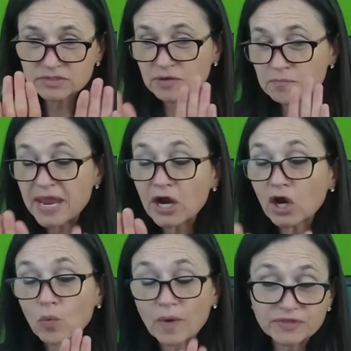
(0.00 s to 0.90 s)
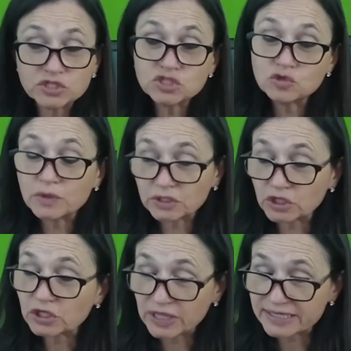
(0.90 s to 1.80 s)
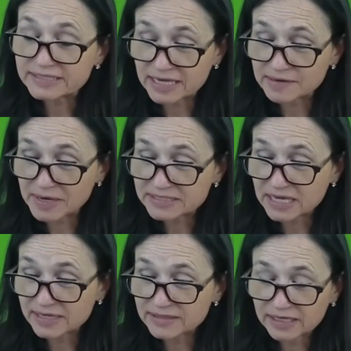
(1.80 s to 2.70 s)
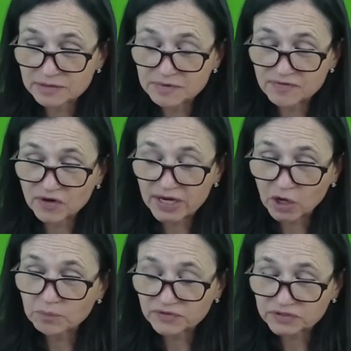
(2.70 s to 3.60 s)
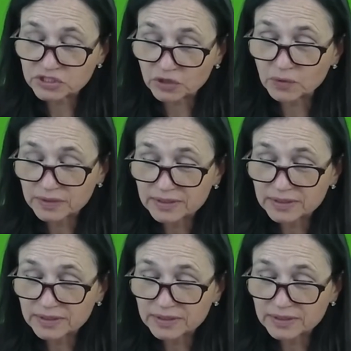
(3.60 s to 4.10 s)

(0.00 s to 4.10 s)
compare what the two would look like side by side. That can be very helpful too.